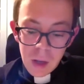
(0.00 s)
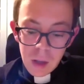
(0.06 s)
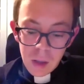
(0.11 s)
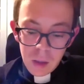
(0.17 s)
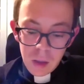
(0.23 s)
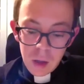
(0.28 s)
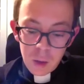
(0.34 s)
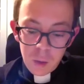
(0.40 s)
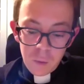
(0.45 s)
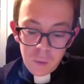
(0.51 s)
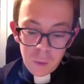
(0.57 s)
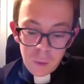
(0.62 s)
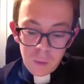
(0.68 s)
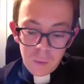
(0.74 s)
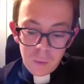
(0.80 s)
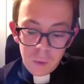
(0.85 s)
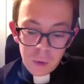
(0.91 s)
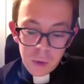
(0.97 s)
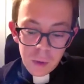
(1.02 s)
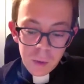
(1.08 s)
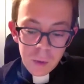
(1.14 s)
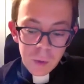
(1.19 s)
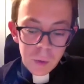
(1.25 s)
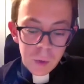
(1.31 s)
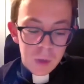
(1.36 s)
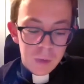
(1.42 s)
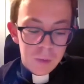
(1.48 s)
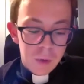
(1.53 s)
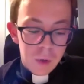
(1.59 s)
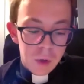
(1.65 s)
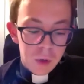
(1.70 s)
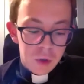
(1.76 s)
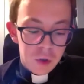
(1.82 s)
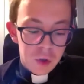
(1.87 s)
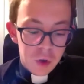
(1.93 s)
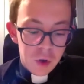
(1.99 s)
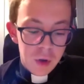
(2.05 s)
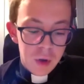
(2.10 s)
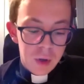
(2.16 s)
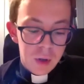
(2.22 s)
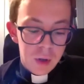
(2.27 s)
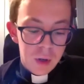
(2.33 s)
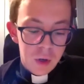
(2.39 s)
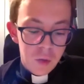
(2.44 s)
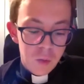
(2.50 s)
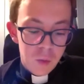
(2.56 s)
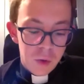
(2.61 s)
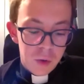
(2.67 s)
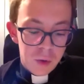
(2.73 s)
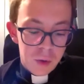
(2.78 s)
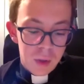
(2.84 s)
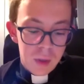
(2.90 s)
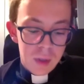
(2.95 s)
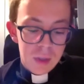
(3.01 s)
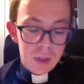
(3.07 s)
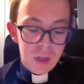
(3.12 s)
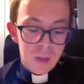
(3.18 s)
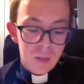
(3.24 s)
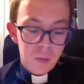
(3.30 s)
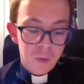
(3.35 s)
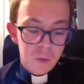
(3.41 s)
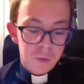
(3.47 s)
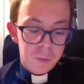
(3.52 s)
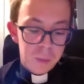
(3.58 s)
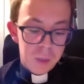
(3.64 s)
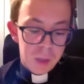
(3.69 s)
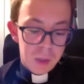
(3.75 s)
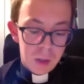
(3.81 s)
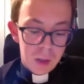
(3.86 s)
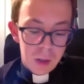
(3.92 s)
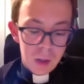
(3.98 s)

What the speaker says: therefore for those who have not joined the new monotheistic movement,